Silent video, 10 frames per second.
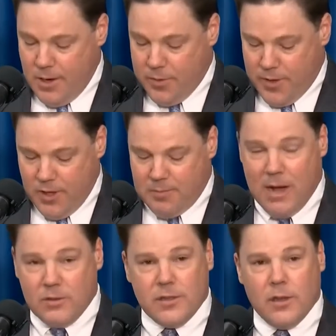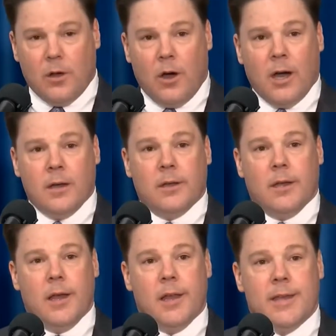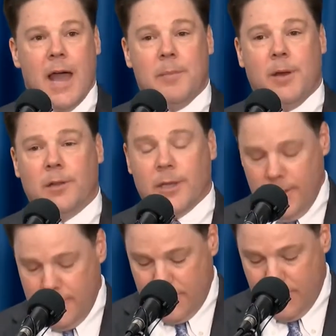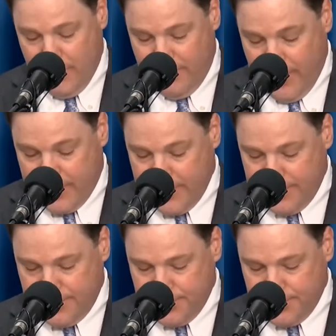within the bounds of the law, not merely to convict.